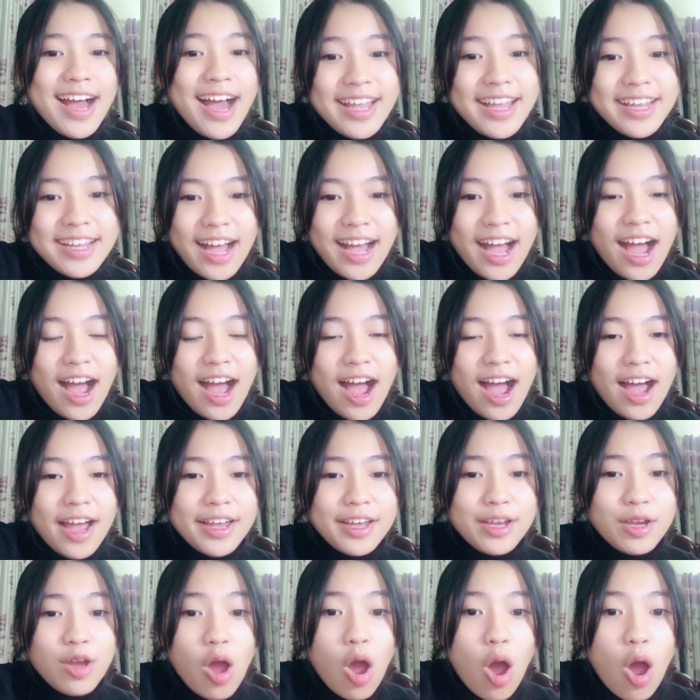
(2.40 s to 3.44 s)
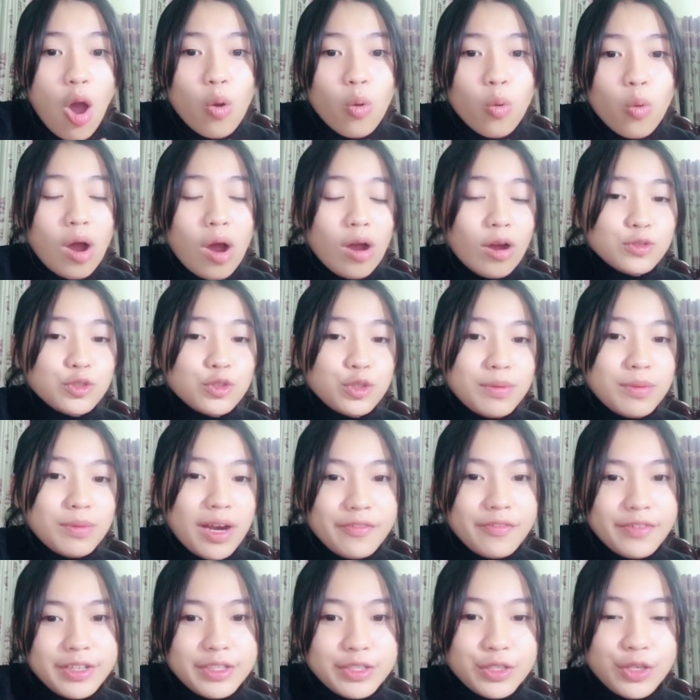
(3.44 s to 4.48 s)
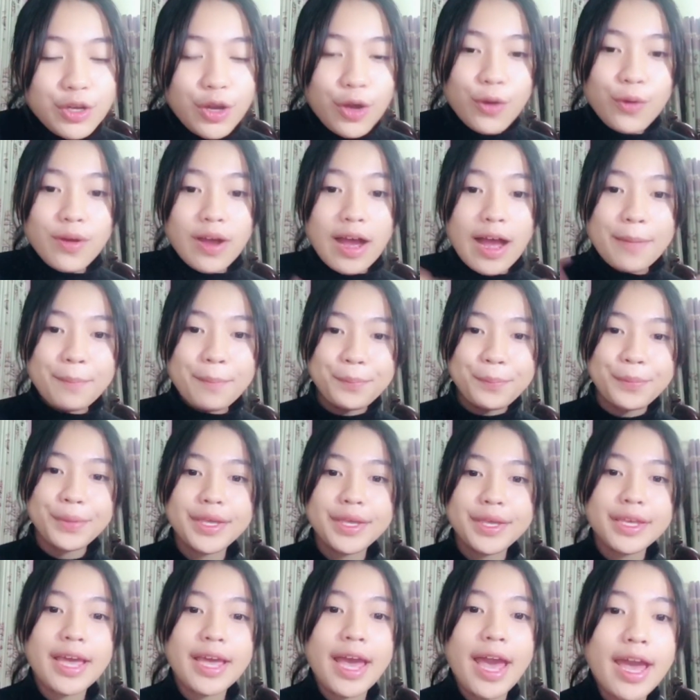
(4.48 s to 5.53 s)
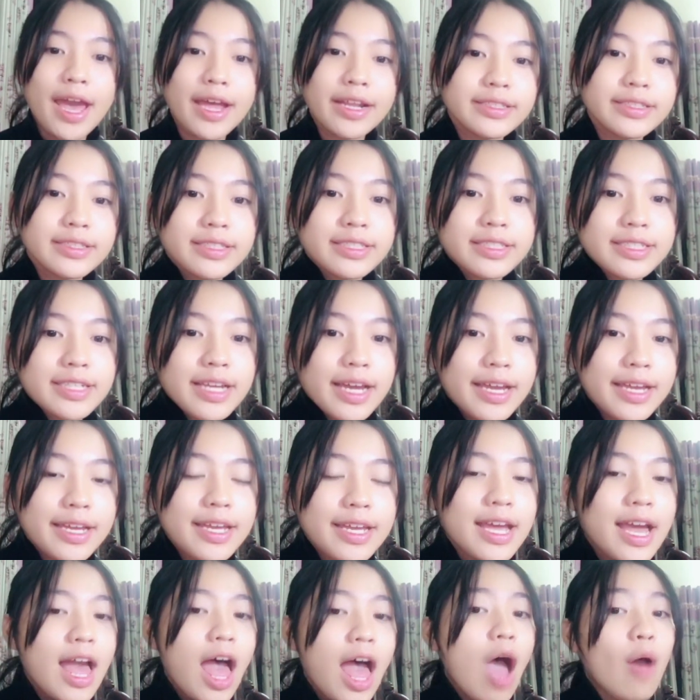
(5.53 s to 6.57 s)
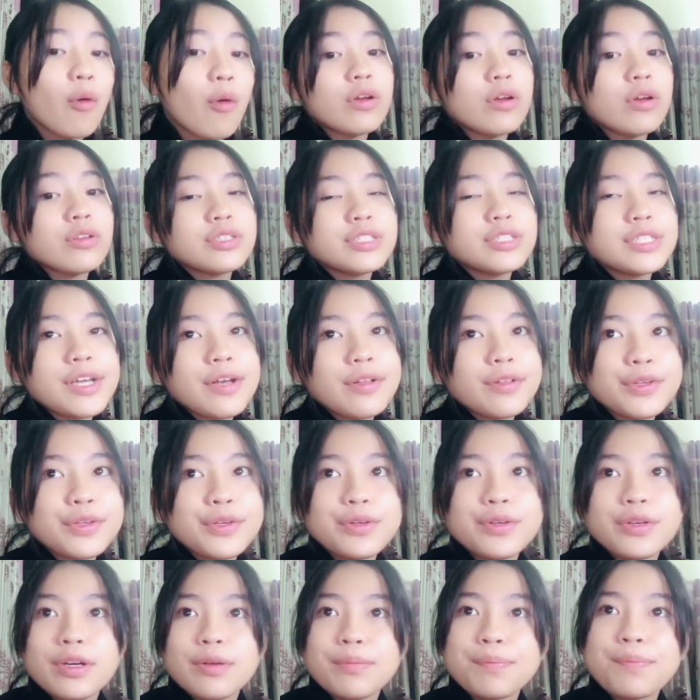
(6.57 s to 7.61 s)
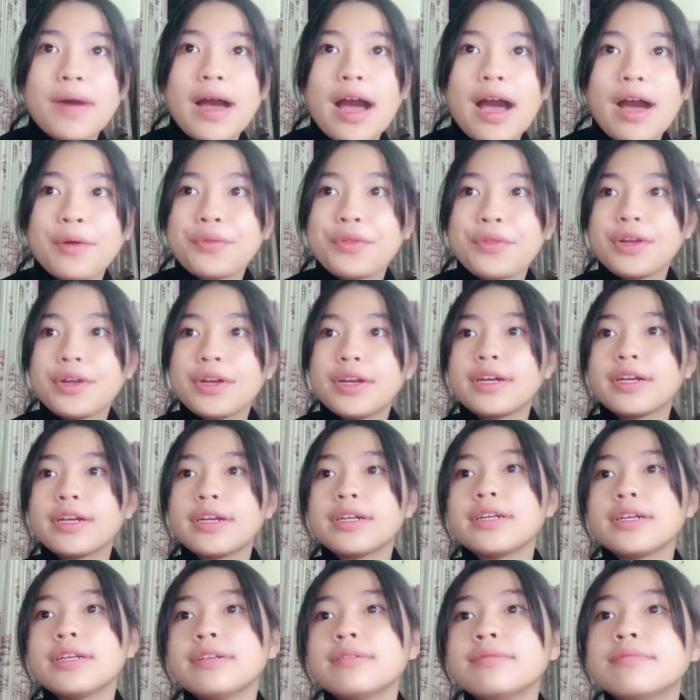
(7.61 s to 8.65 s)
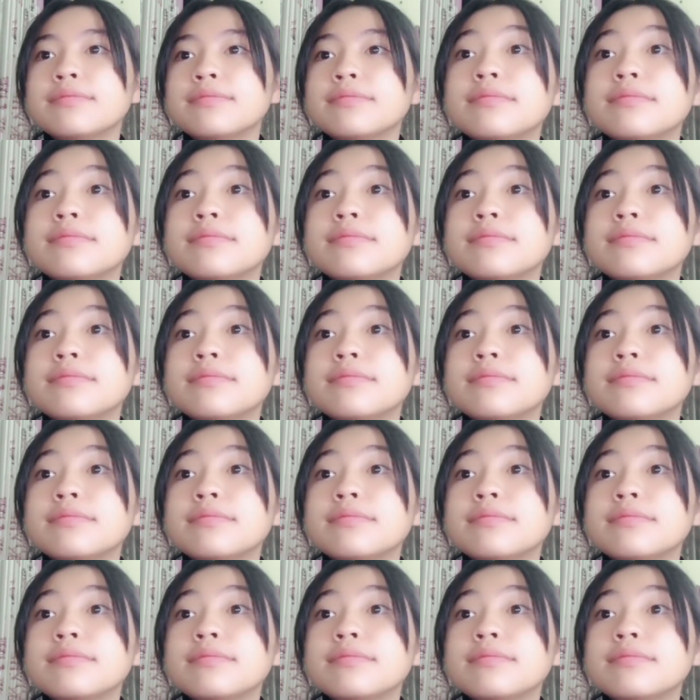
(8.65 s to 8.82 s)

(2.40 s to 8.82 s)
Hey guys, welcome to my video. I'm me and today I want to tell you about a